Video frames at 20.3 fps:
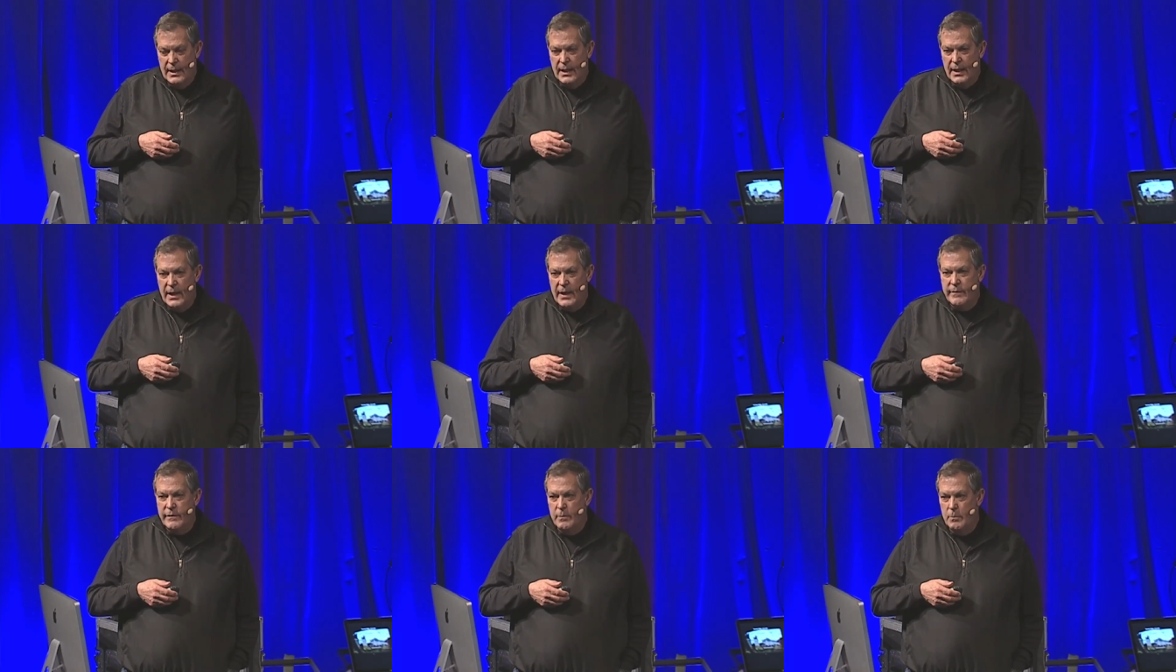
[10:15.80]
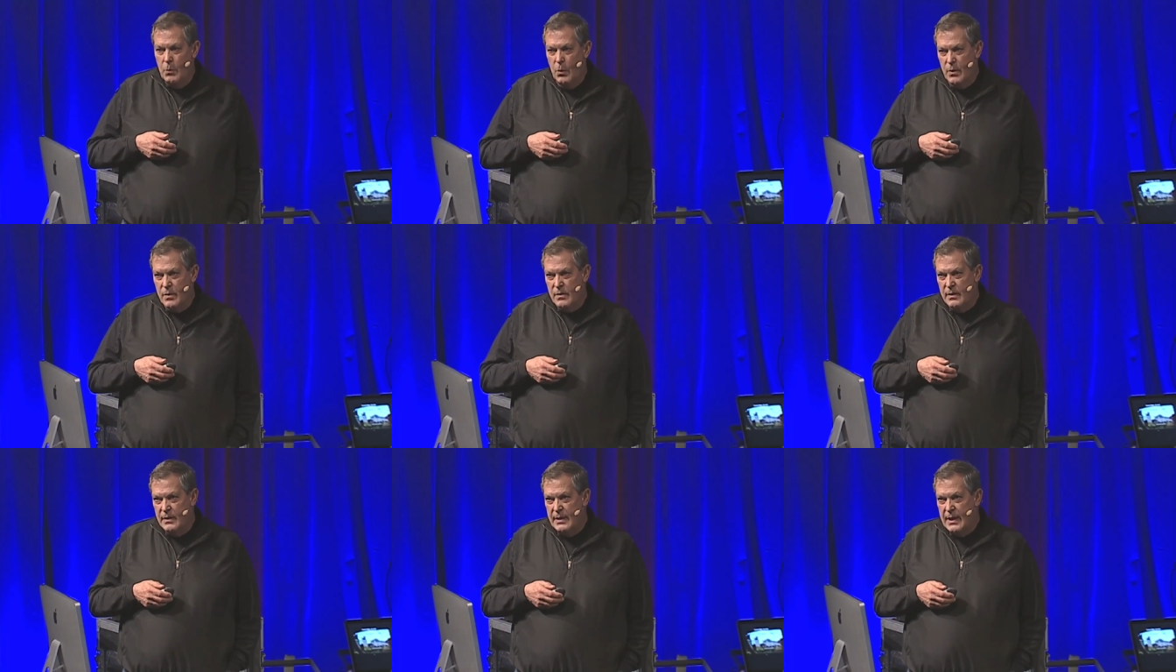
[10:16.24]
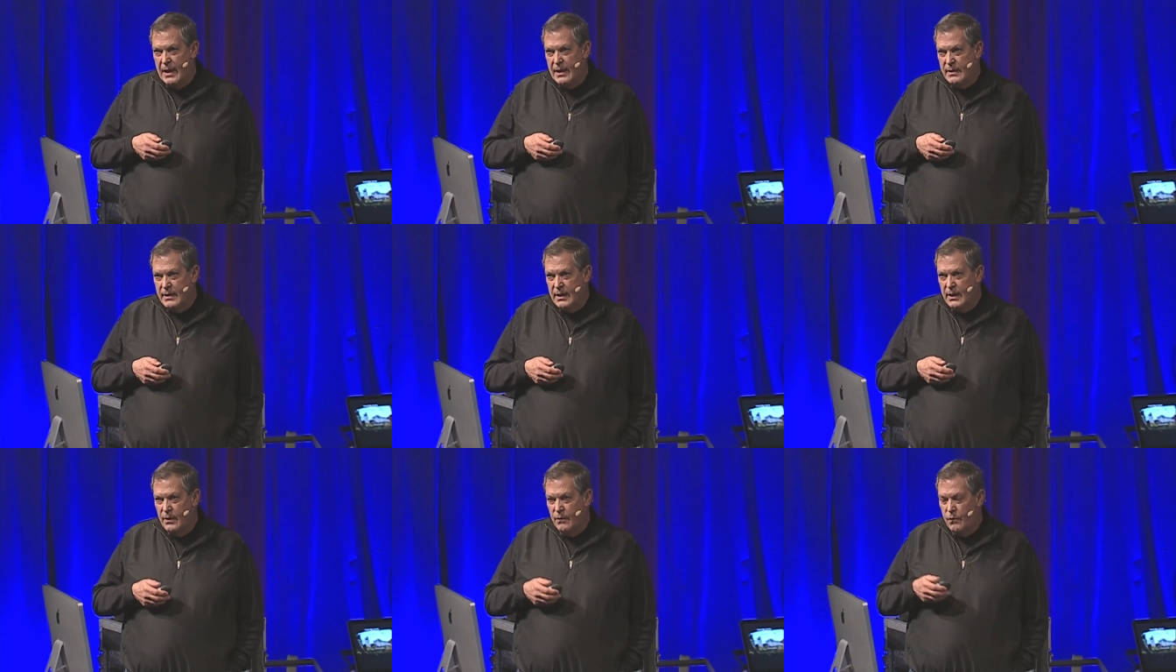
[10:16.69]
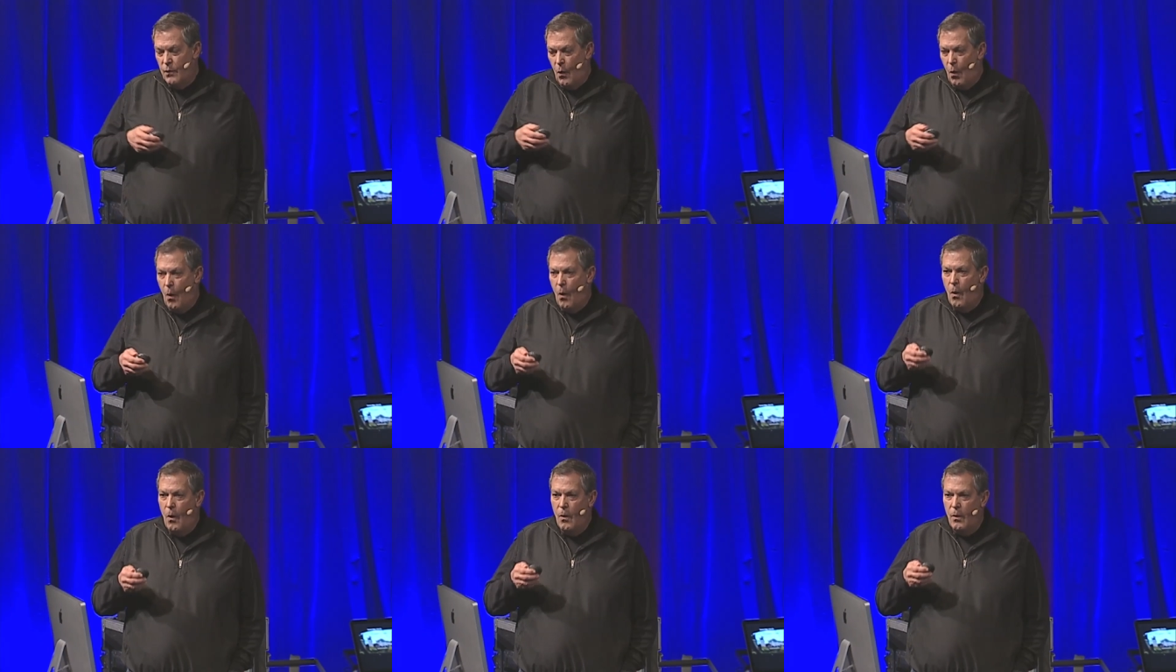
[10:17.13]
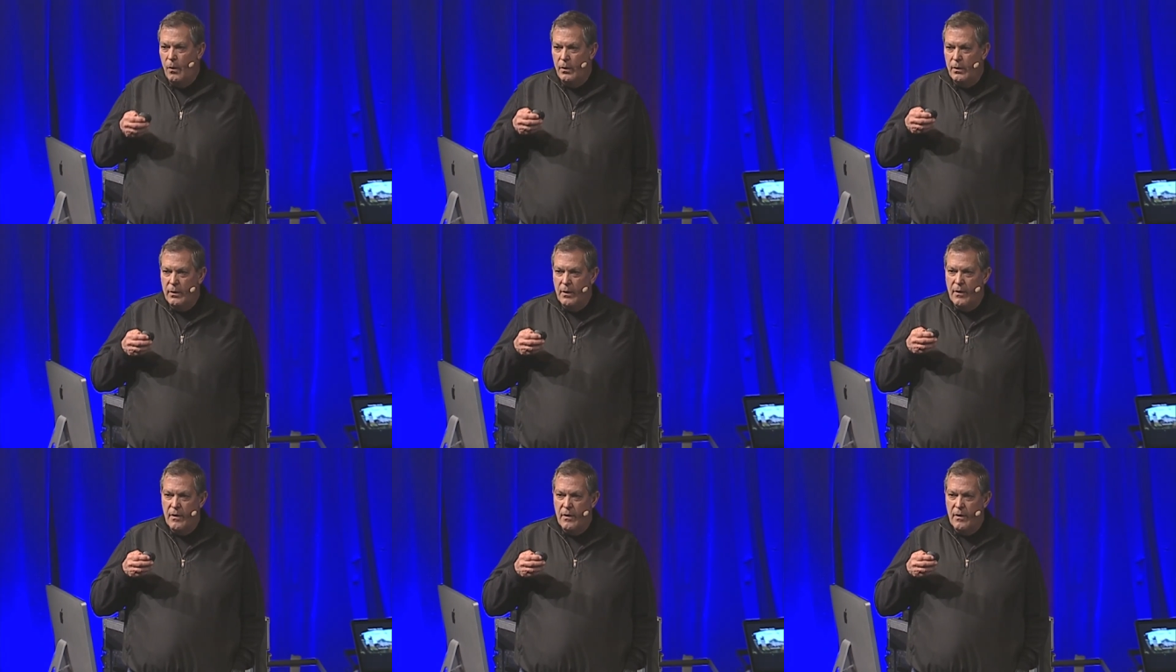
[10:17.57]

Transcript: Even more than that, think of all